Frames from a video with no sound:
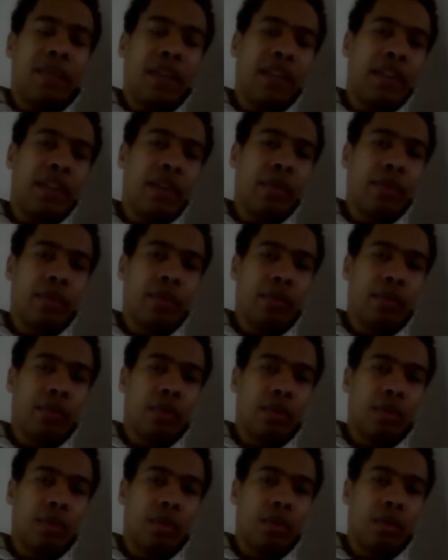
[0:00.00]
video?
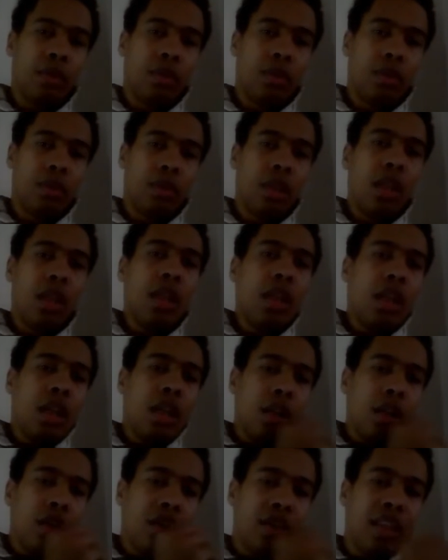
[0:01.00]

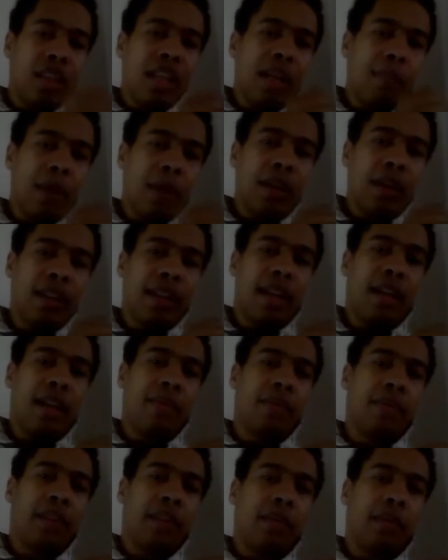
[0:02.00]
Just think about it
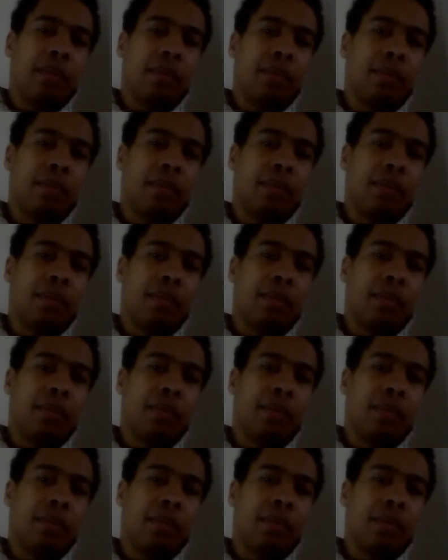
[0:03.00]
carefully.